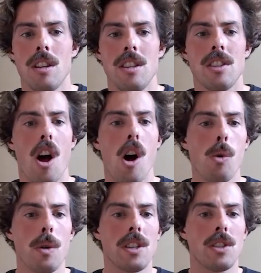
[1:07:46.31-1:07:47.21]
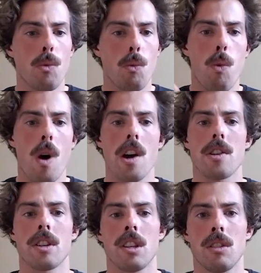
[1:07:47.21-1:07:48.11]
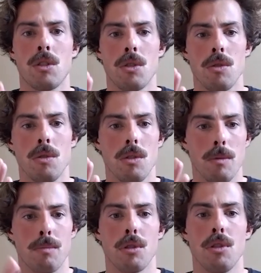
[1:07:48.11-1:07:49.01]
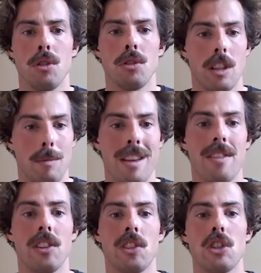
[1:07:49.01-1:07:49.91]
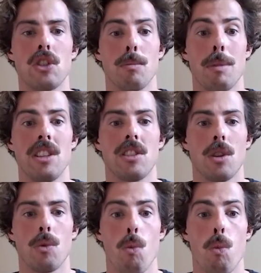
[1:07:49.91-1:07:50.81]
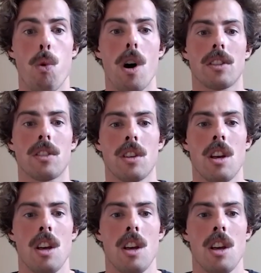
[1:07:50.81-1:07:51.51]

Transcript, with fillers: is always wired to you know, produce and make decision based on what